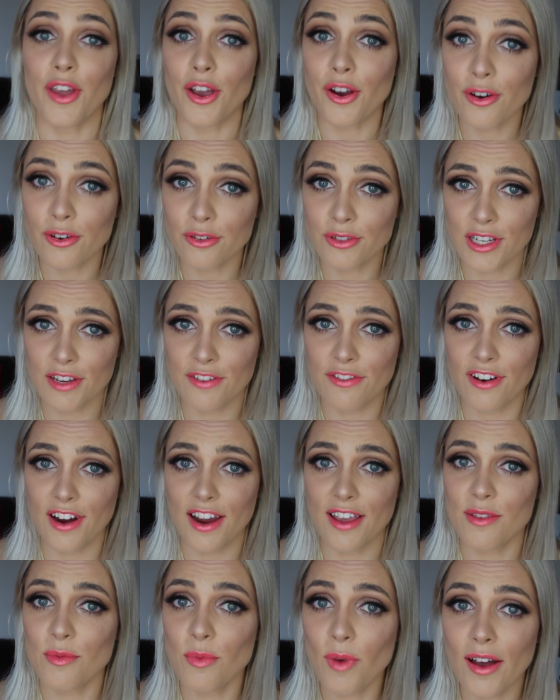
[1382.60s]
they're cruelty
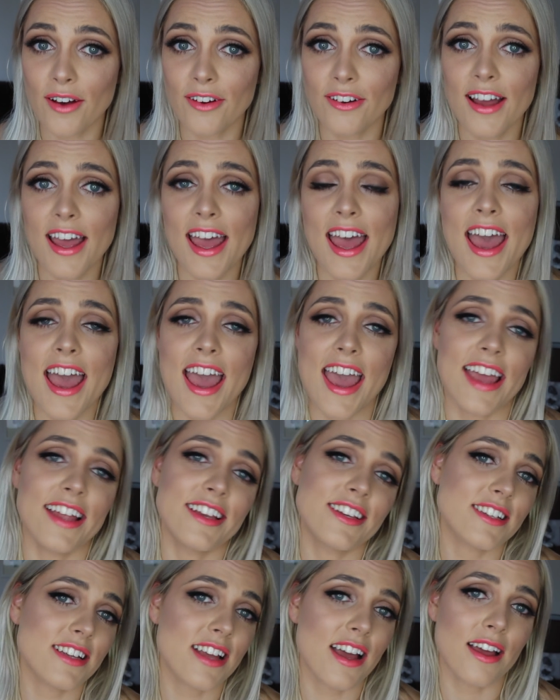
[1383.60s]
free as well,
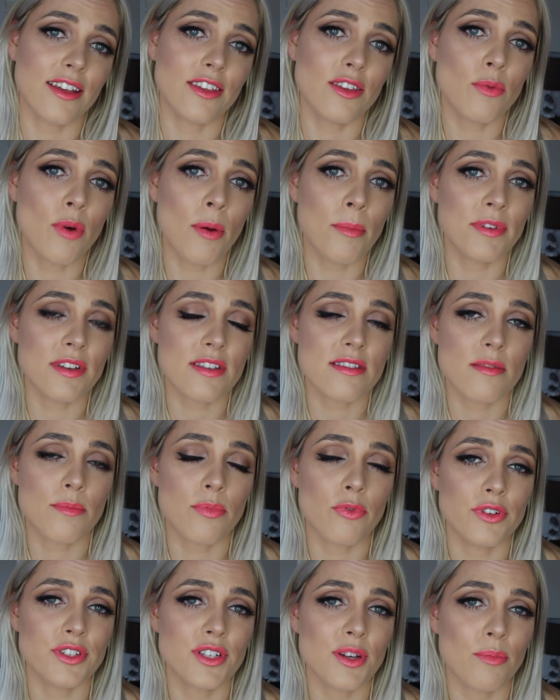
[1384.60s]
and you won't be
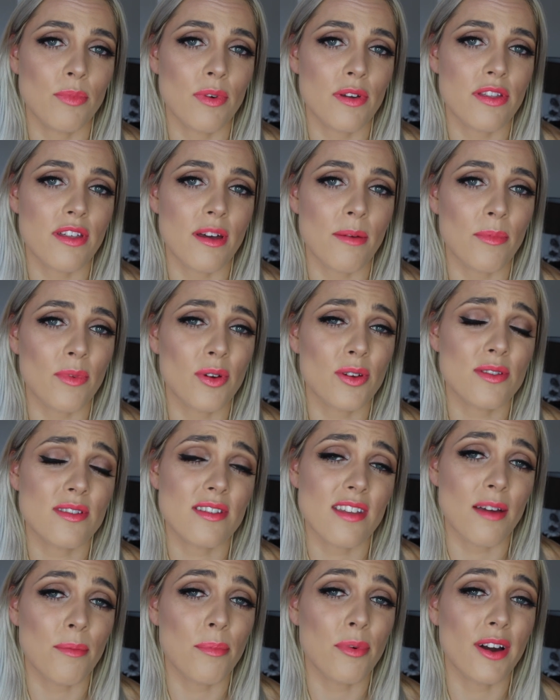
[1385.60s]
disappointed with them because
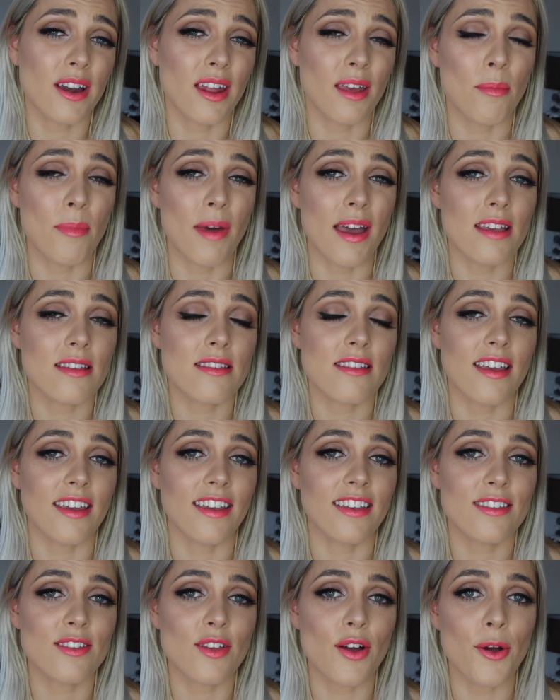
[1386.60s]
they're pretty
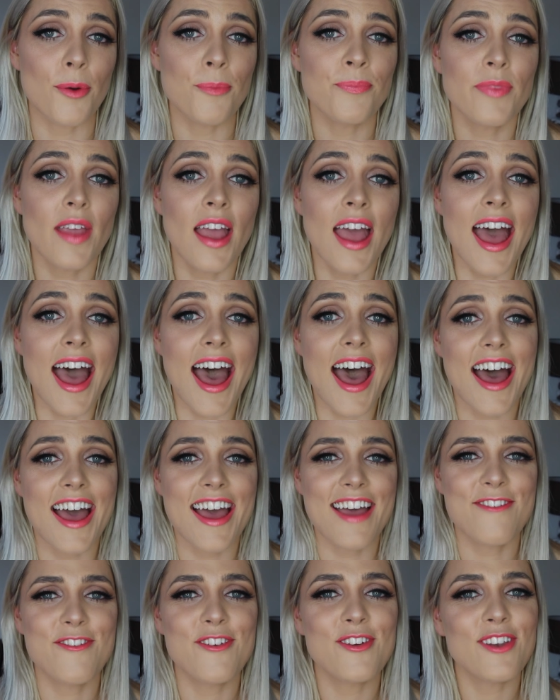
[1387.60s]
amazing. So
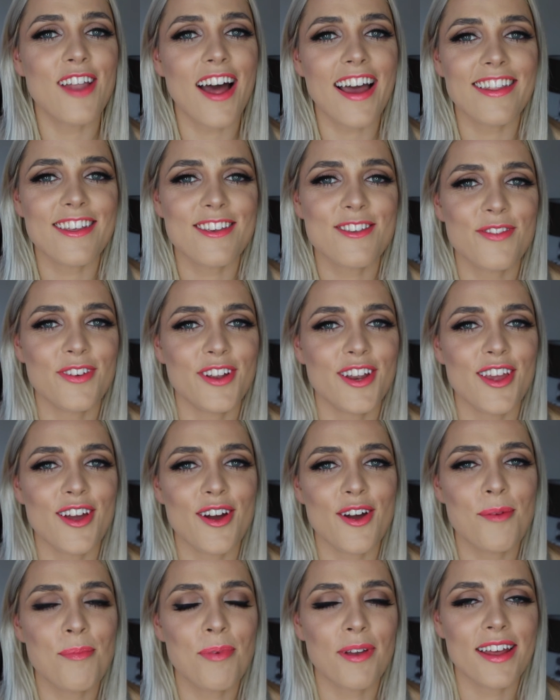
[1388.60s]
if you like this
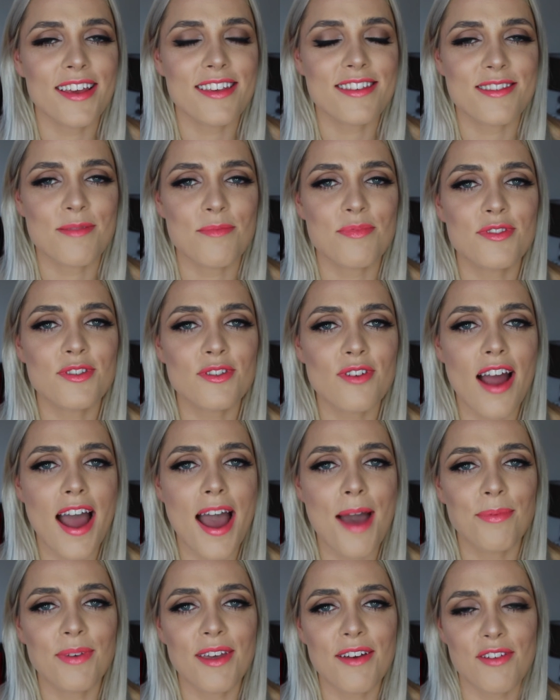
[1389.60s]
video, please
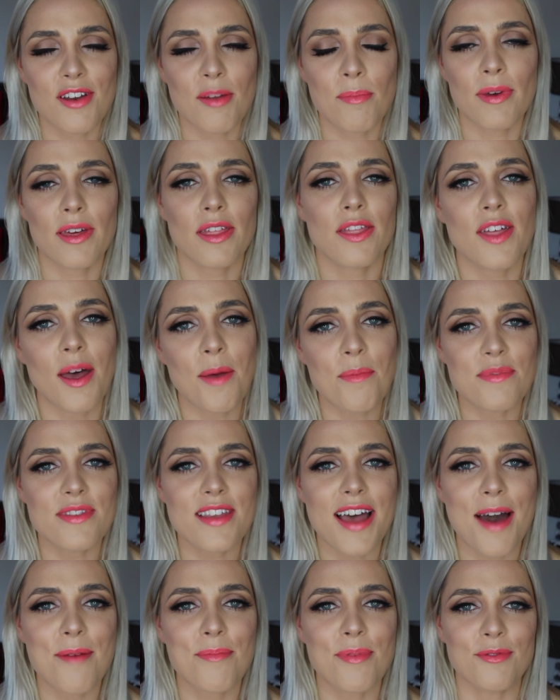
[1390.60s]
subscribe, give it a big thumbs
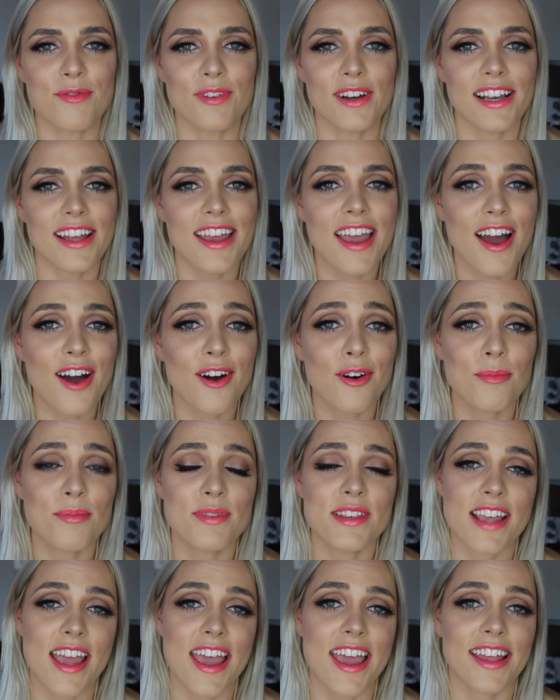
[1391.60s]
up, it really
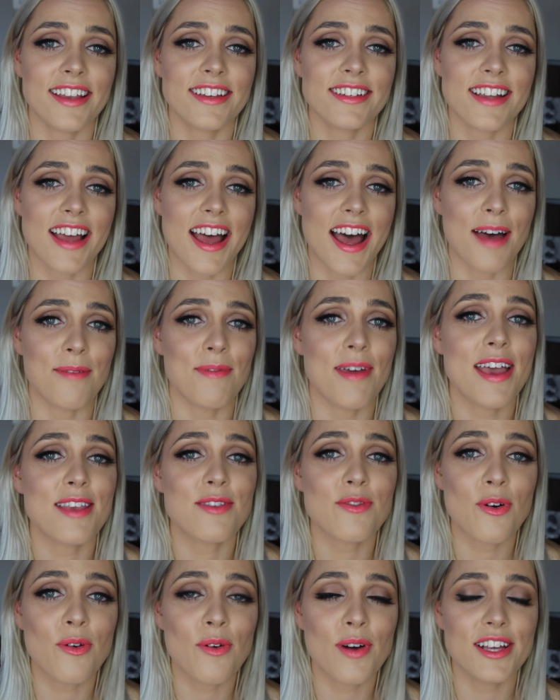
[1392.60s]
helps. And
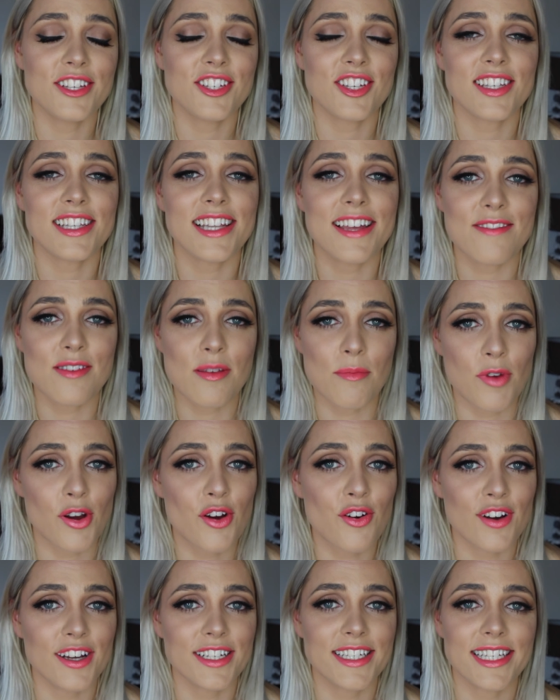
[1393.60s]
as always, just leave some
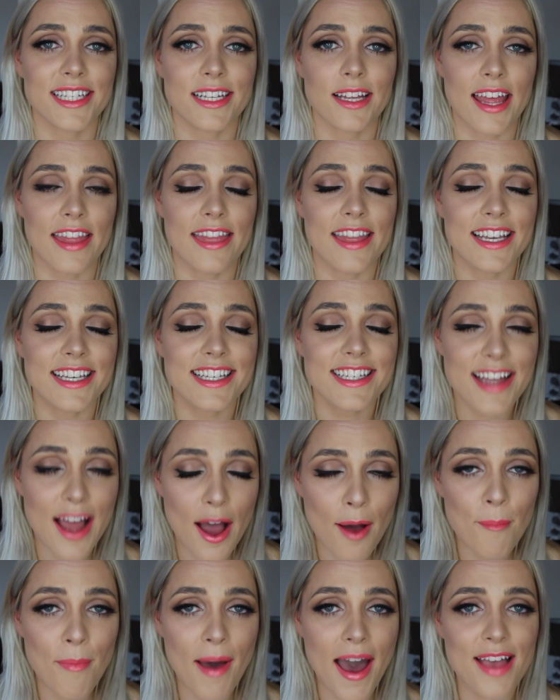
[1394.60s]
requests in the
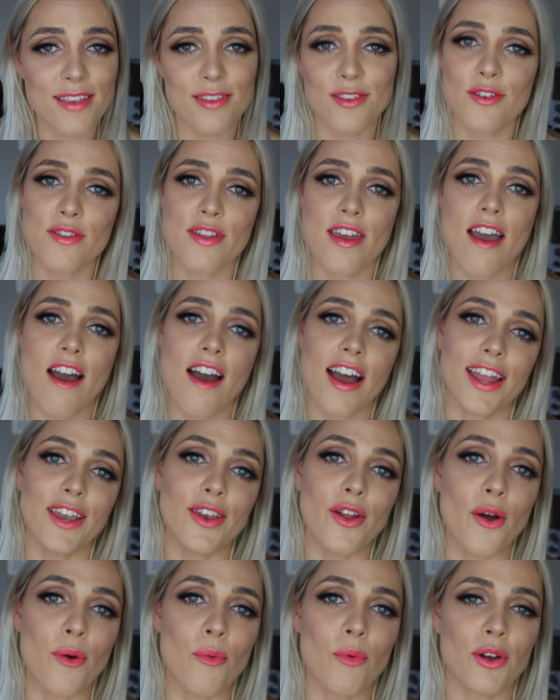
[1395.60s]
down bar so that I
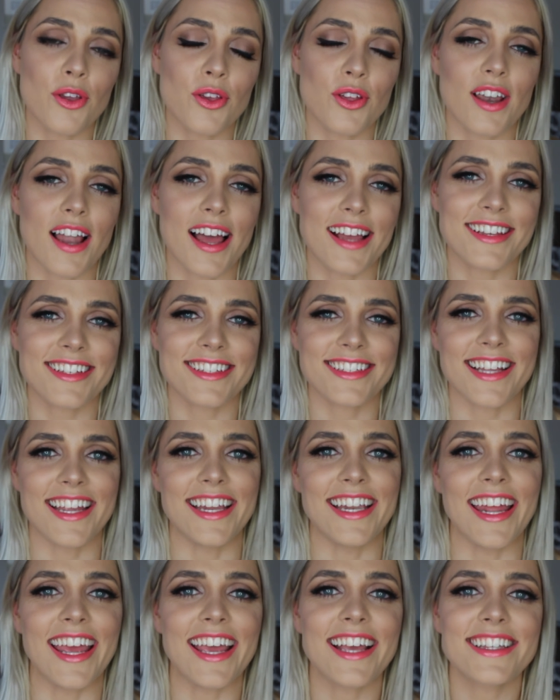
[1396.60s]
know what you'd like to
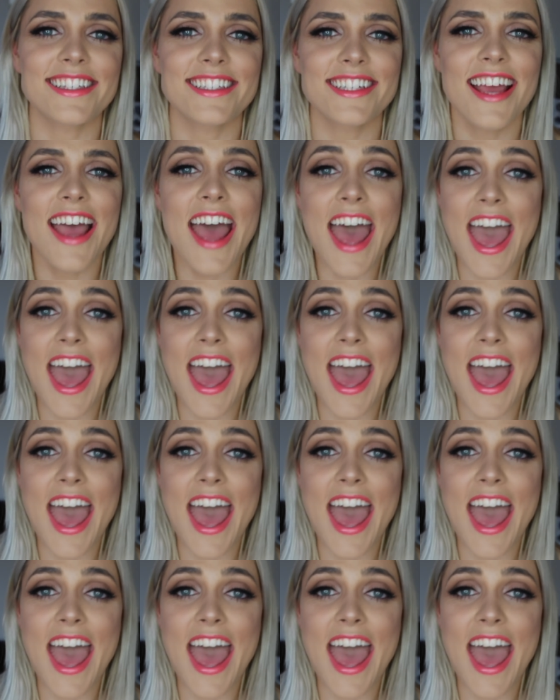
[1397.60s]
see next.